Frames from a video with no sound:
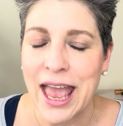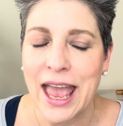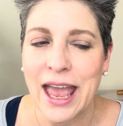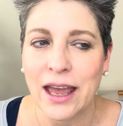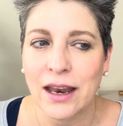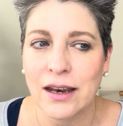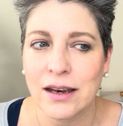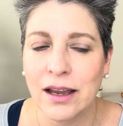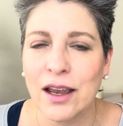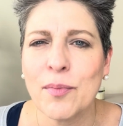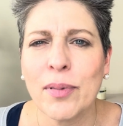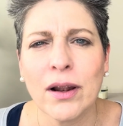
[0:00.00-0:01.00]
And I
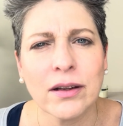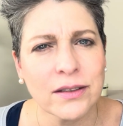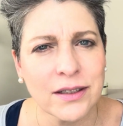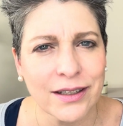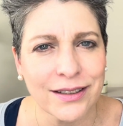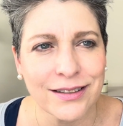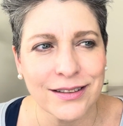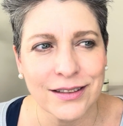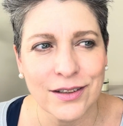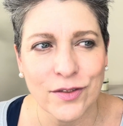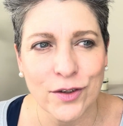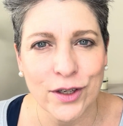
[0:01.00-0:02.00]
apologize
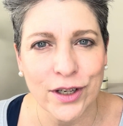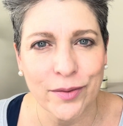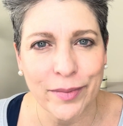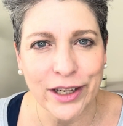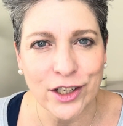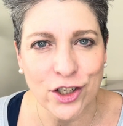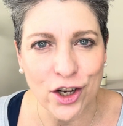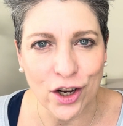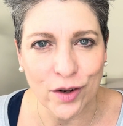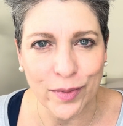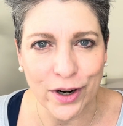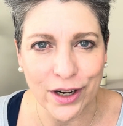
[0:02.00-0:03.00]
if you hear my
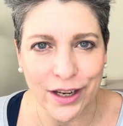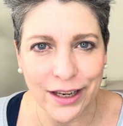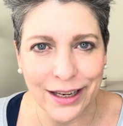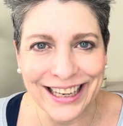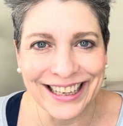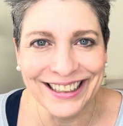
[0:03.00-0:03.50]
dog barking.